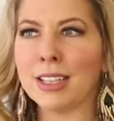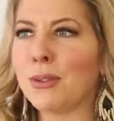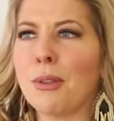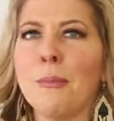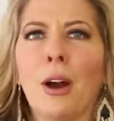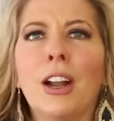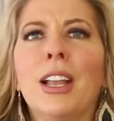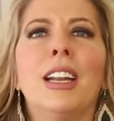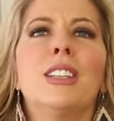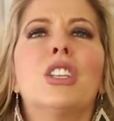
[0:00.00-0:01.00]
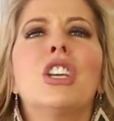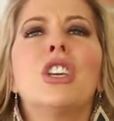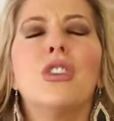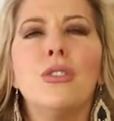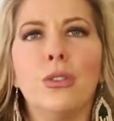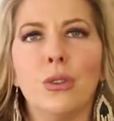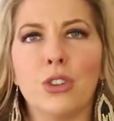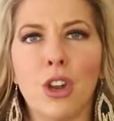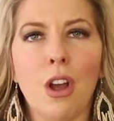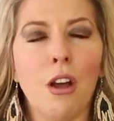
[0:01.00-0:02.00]
And so the market is
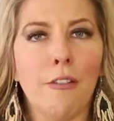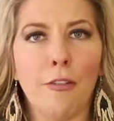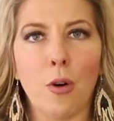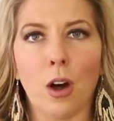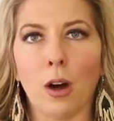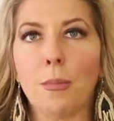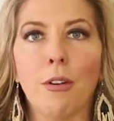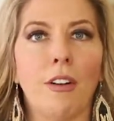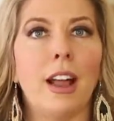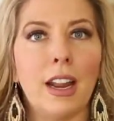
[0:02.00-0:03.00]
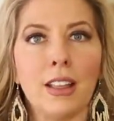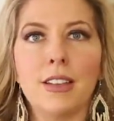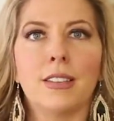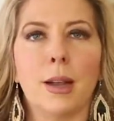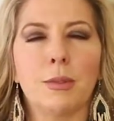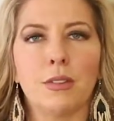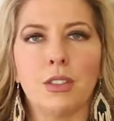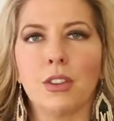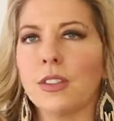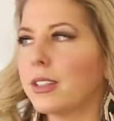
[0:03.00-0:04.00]
huge for providing these types of
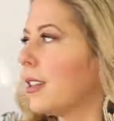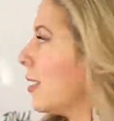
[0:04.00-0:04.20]
services.